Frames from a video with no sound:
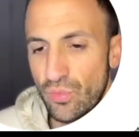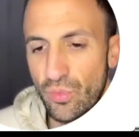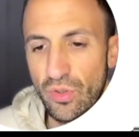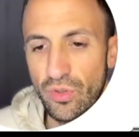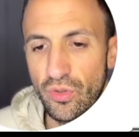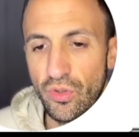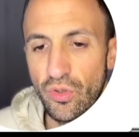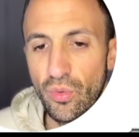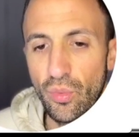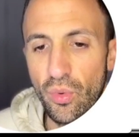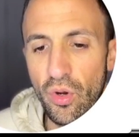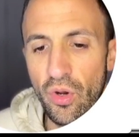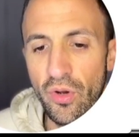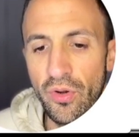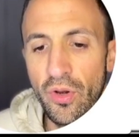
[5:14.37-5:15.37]
What do you
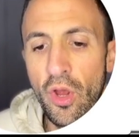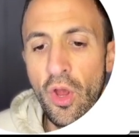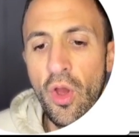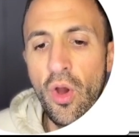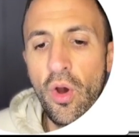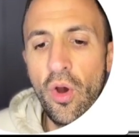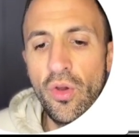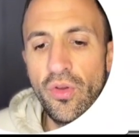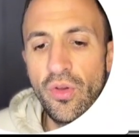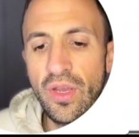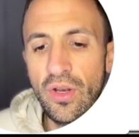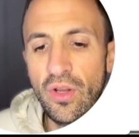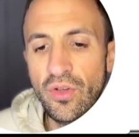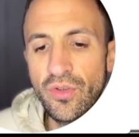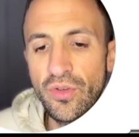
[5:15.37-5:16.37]
want? Or you
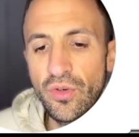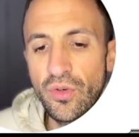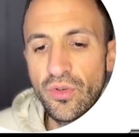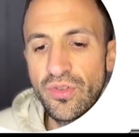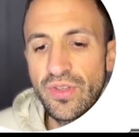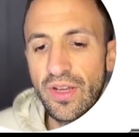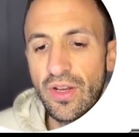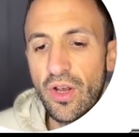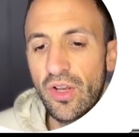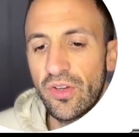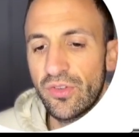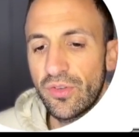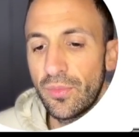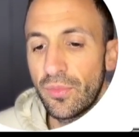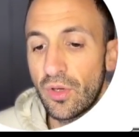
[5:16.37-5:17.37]
can also use the
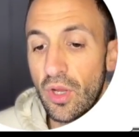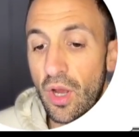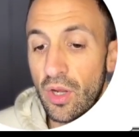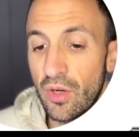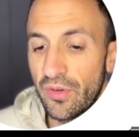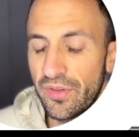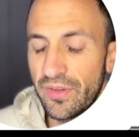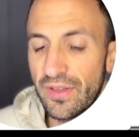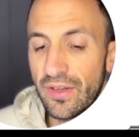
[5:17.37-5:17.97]
custom colors.